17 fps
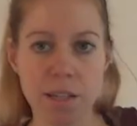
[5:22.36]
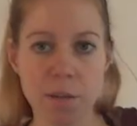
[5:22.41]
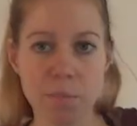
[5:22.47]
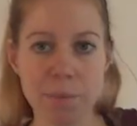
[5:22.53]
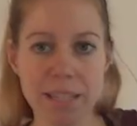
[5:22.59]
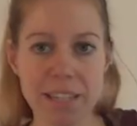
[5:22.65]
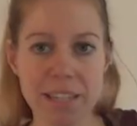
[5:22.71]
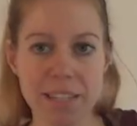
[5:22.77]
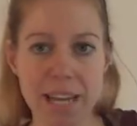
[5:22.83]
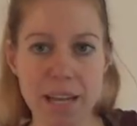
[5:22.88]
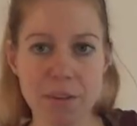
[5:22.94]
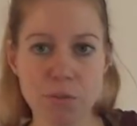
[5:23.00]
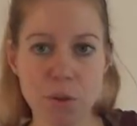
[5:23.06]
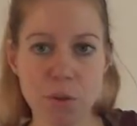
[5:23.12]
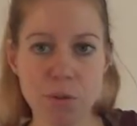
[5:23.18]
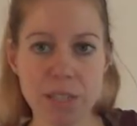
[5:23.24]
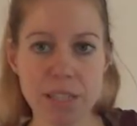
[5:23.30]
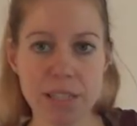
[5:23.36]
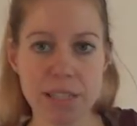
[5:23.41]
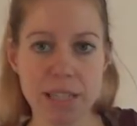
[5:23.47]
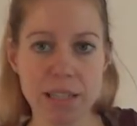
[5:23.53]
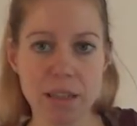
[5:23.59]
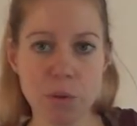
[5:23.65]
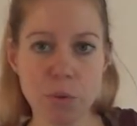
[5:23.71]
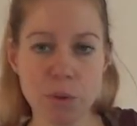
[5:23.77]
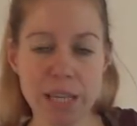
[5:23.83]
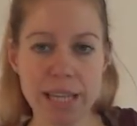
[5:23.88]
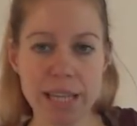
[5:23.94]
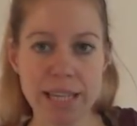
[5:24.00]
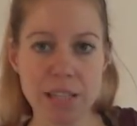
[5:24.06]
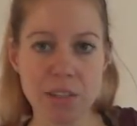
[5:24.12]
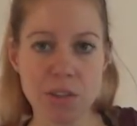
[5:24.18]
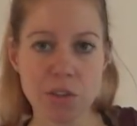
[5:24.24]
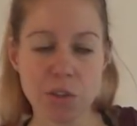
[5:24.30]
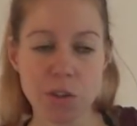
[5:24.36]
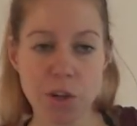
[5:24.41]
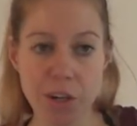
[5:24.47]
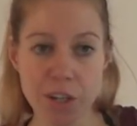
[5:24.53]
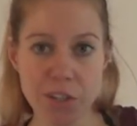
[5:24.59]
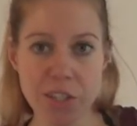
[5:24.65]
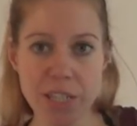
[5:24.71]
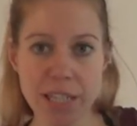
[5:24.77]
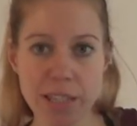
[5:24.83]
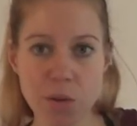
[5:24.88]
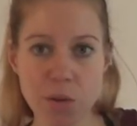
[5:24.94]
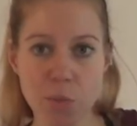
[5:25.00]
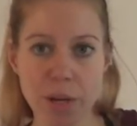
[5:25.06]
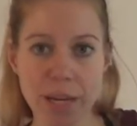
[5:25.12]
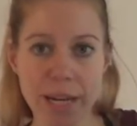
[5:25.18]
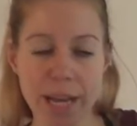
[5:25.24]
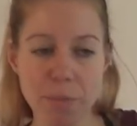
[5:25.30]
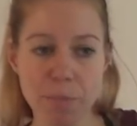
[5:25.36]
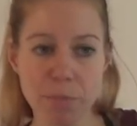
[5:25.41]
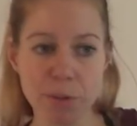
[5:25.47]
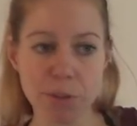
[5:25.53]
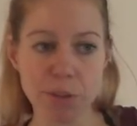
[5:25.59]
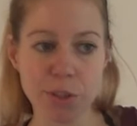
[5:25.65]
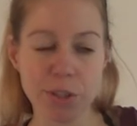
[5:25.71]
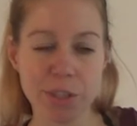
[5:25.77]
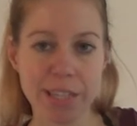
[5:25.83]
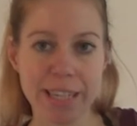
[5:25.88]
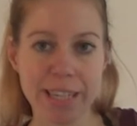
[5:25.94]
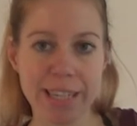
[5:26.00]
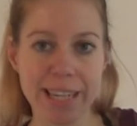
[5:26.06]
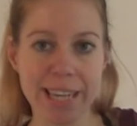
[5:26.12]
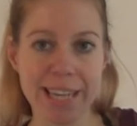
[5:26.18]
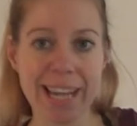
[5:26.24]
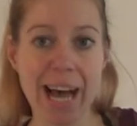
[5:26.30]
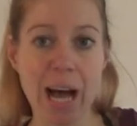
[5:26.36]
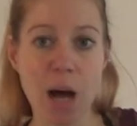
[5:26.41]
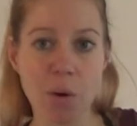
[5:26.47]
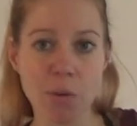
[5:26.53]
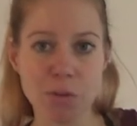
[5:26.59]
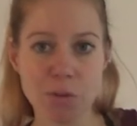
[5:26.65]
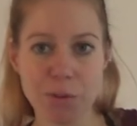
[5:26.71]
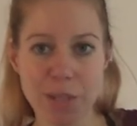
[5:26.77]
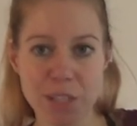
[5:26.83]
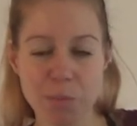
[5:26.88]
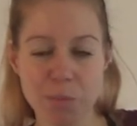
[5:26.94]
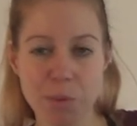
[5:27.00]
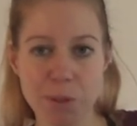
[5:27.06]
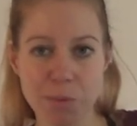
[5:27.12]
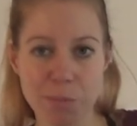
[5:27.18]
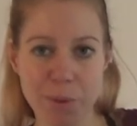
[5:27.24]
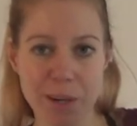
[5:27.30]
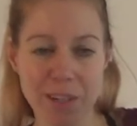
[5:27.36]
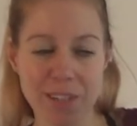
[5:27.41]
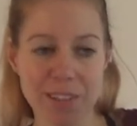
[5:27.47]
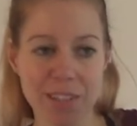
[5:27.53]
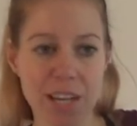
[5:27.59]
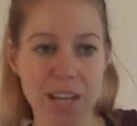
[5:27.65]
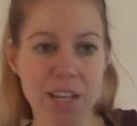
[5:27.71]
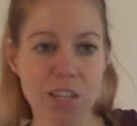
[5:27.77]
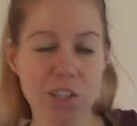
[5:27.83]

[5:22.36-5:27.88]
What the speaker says: Because I've noticed that Lookie gets car sick when I put her in an owl transport box.